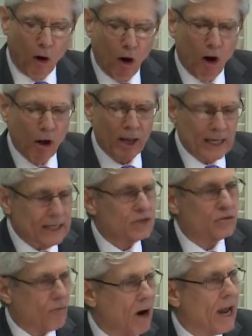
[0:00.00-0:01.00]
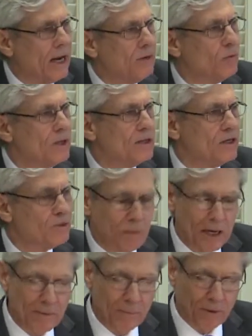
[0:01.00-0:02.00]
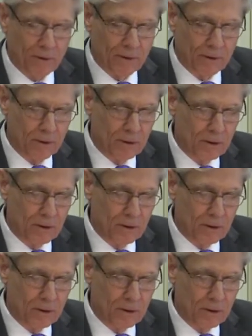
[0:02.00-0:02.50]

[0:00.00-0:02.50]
all is right with His people.